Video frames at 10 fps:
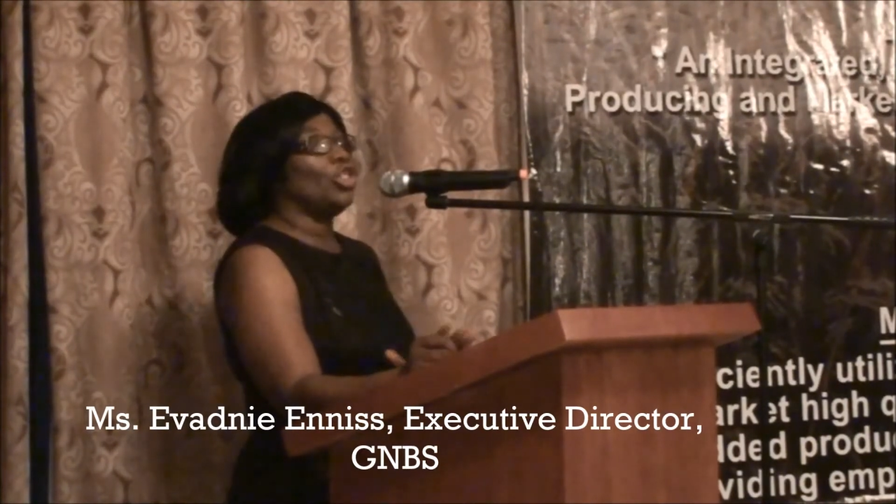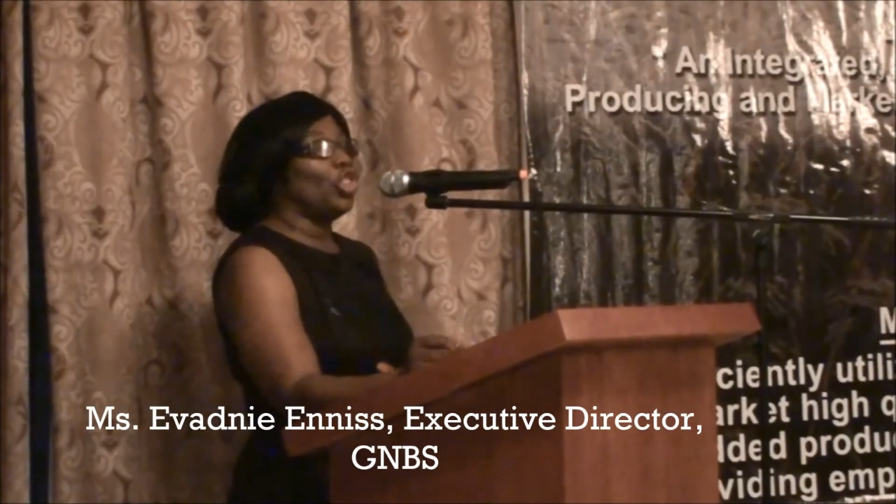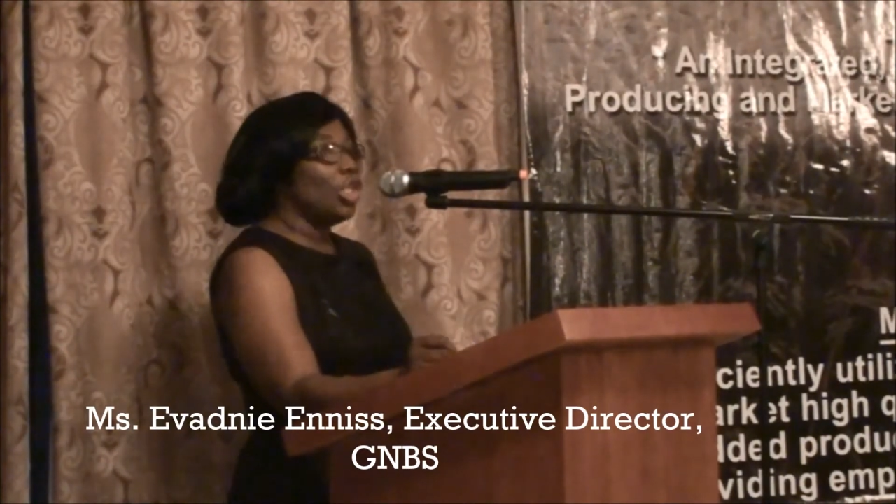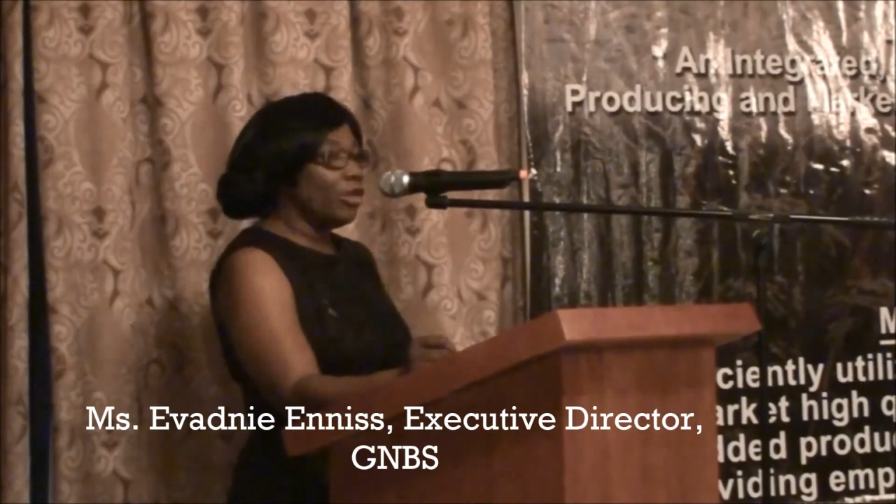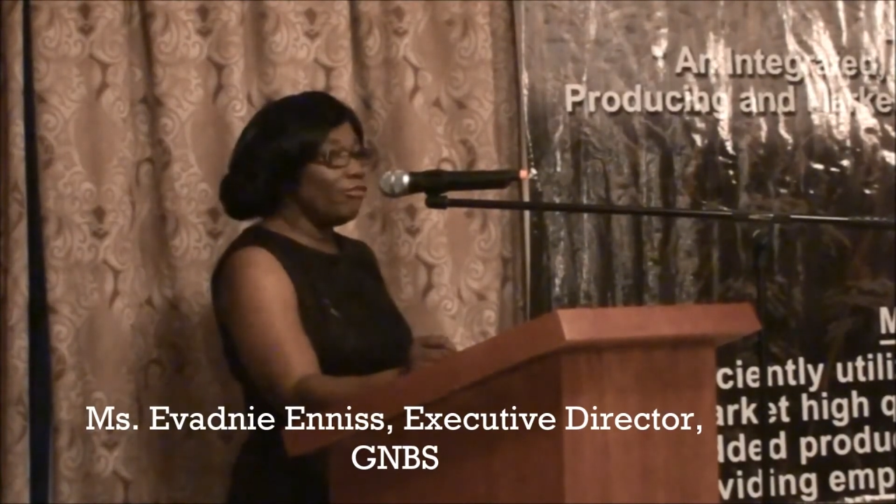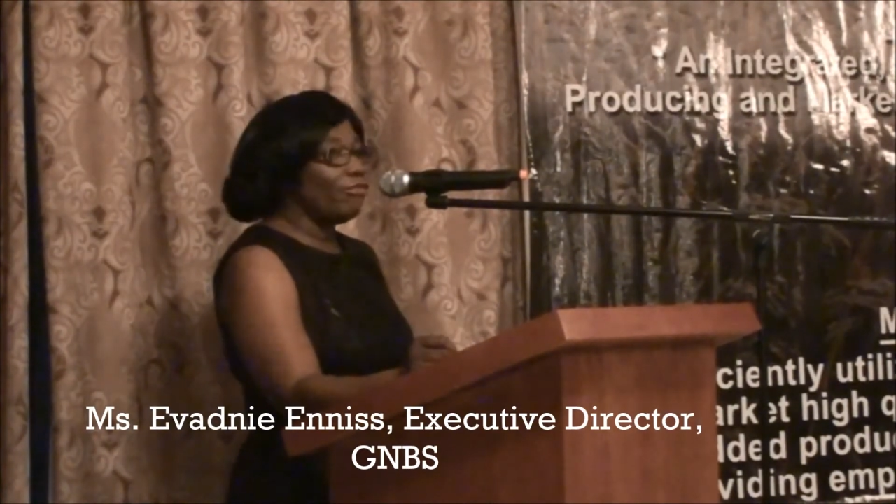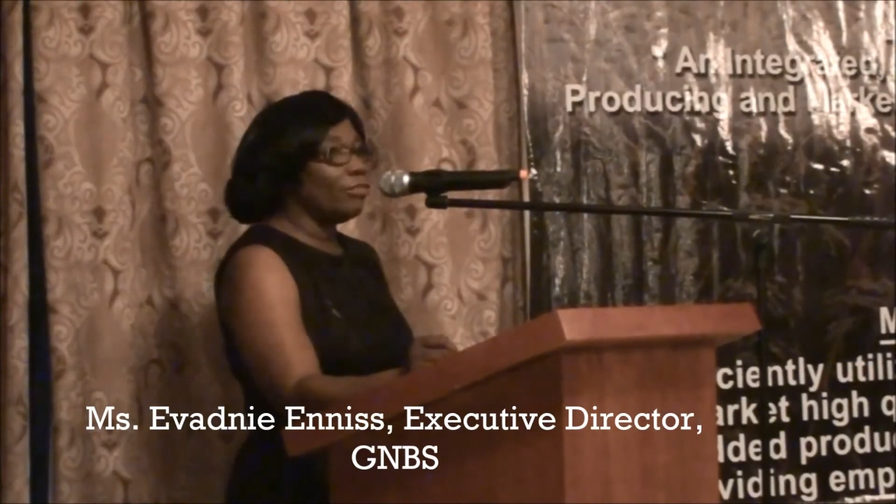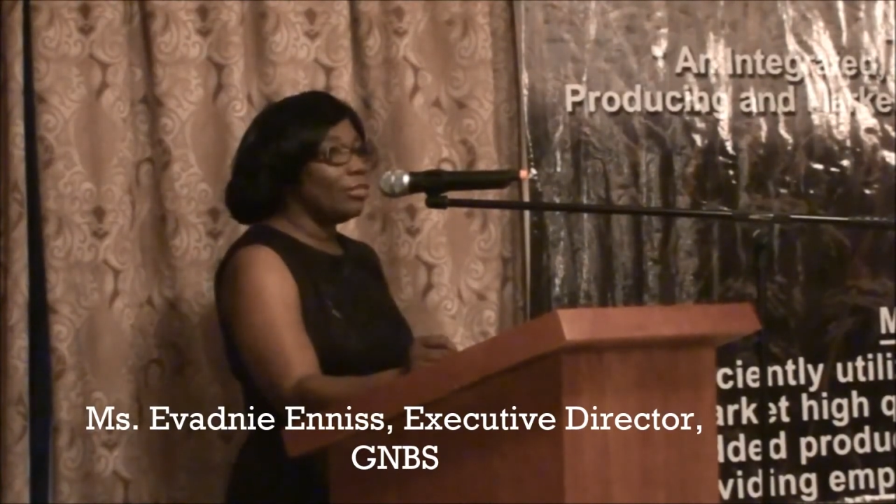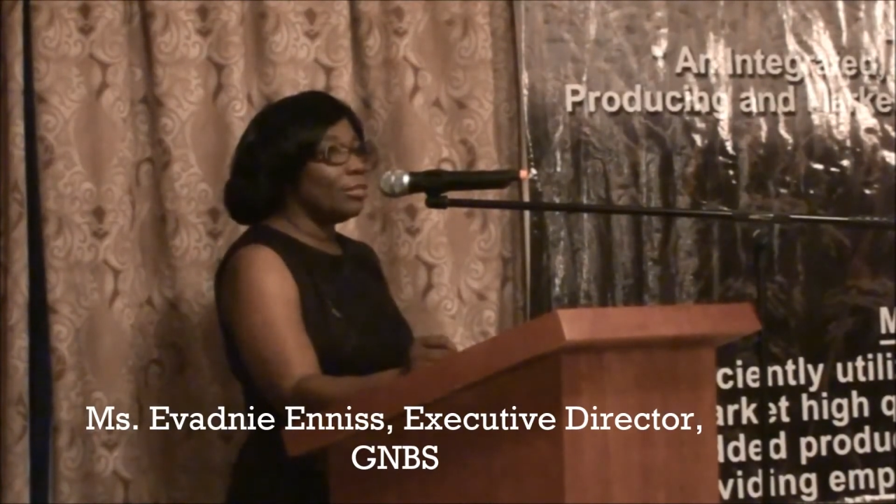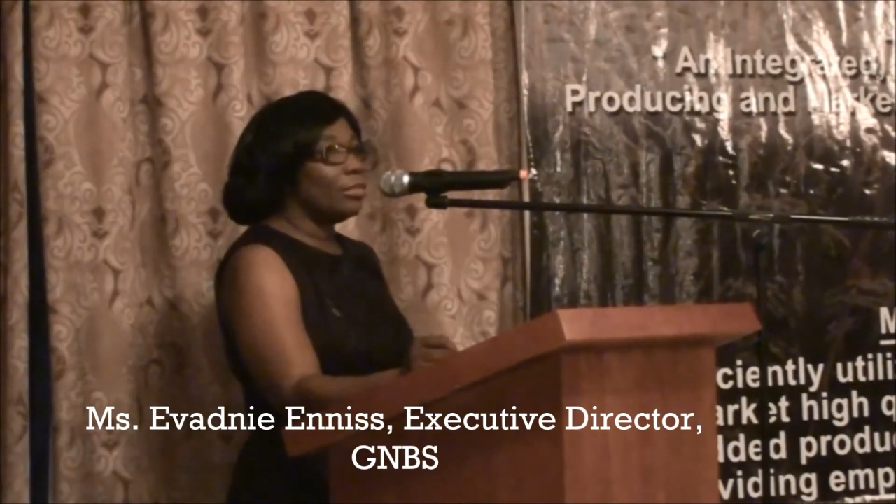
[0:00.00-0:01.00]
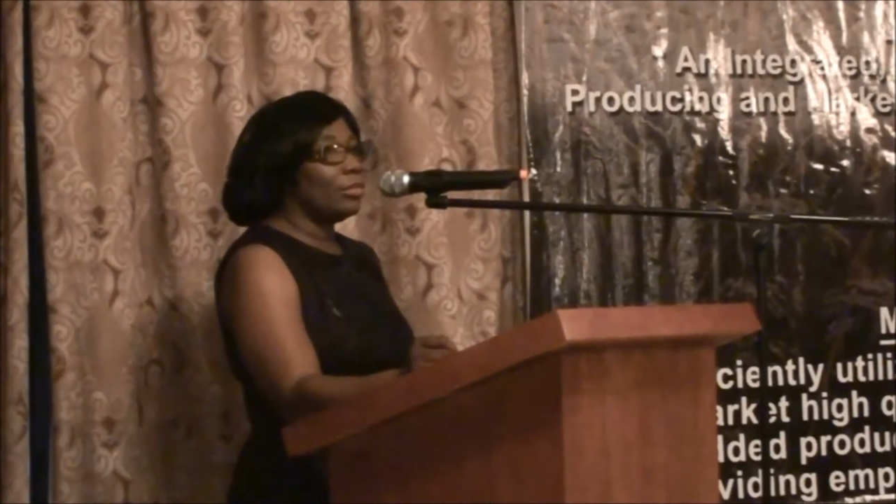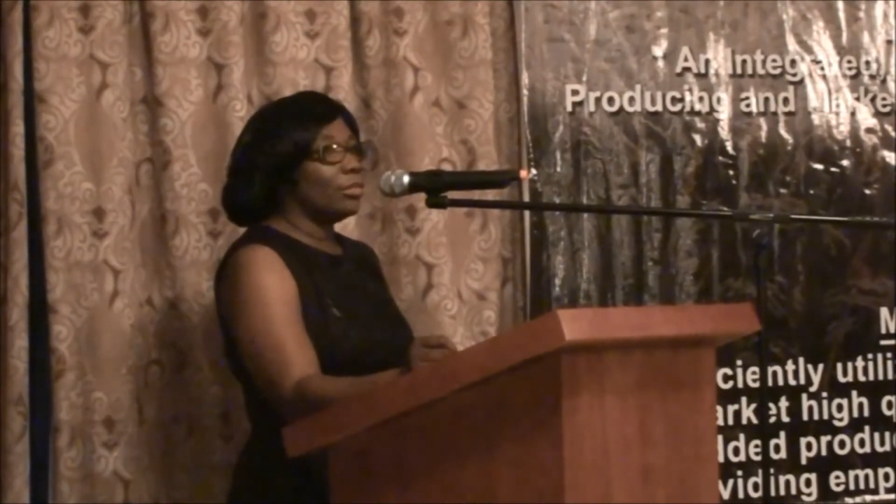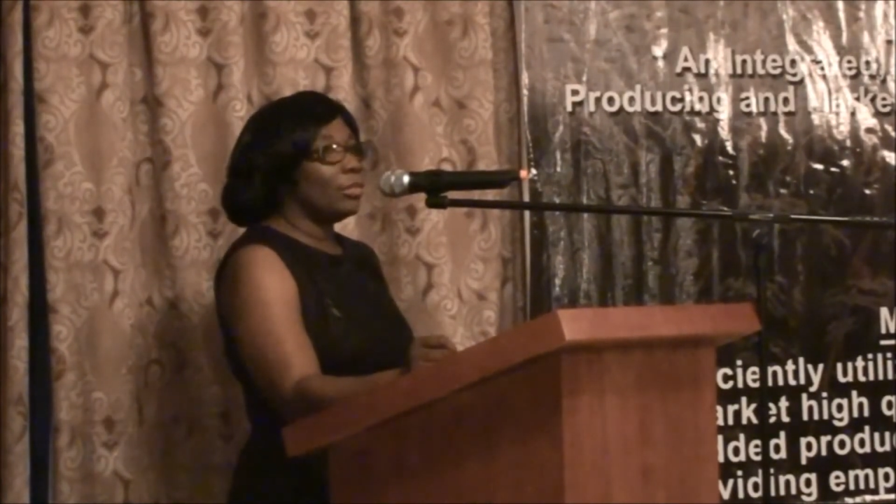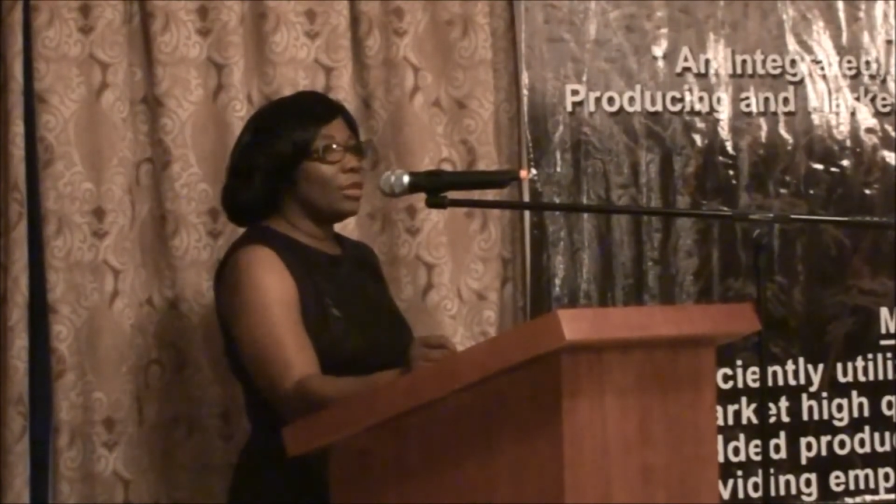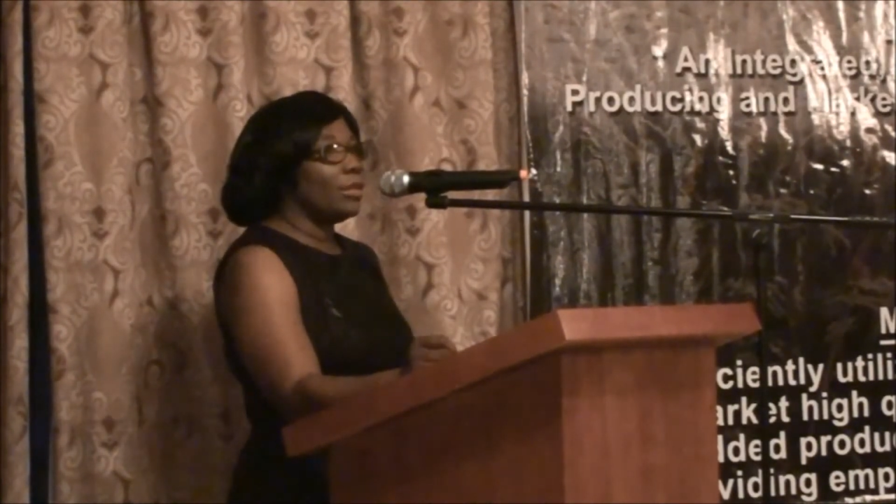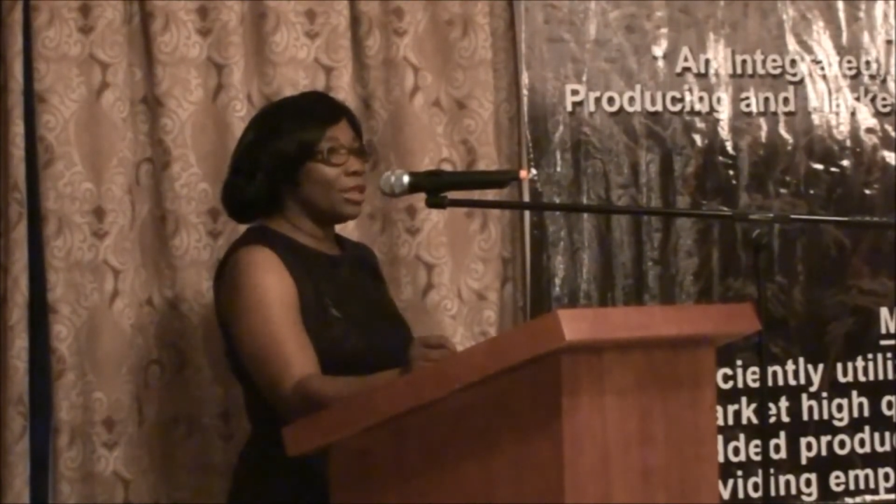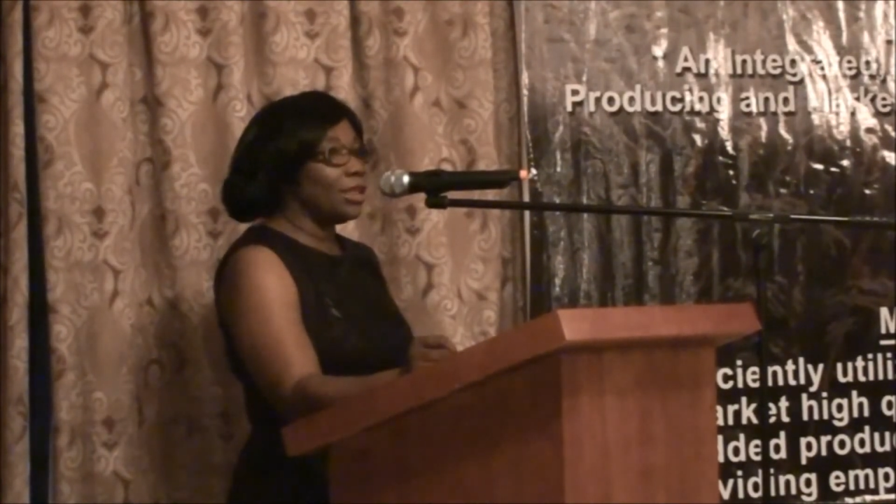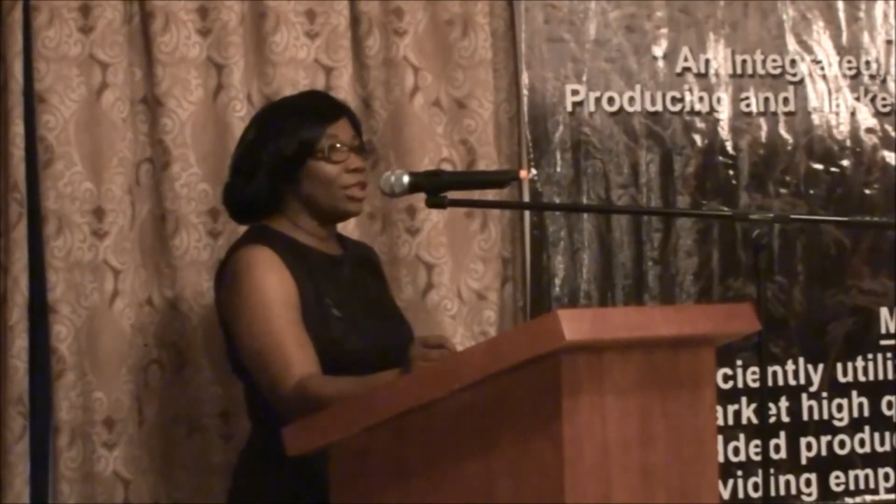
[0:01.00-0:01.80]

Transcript: achieve this